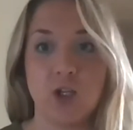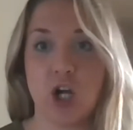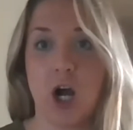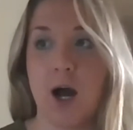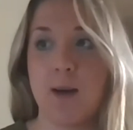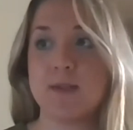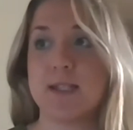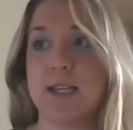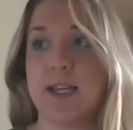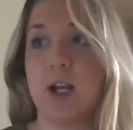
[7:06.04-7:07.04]

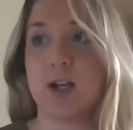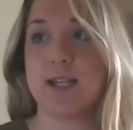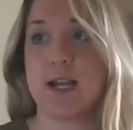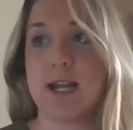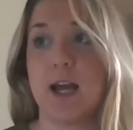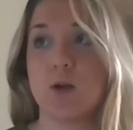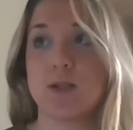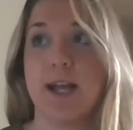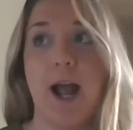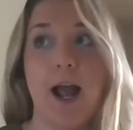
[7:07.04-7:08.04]
jobs here at San Diego State,